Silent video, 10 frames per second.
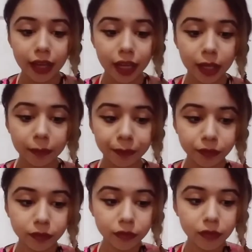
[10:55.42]

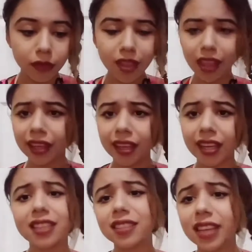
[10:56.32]

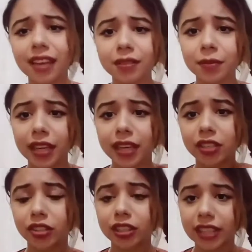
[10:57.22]
It doesn't have to be
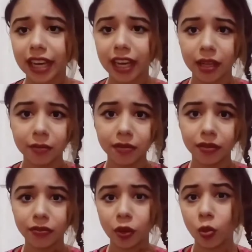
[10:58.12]
any certain time.
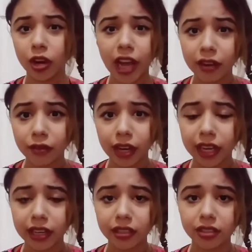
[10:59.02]
For what I
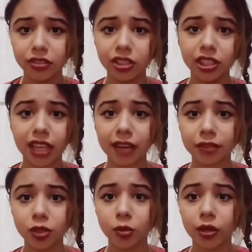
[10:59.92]
read, you just
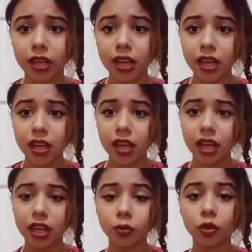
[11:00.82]
have to do it
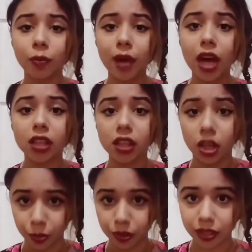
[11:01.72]
in a room
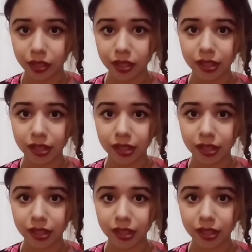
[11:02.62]
alone.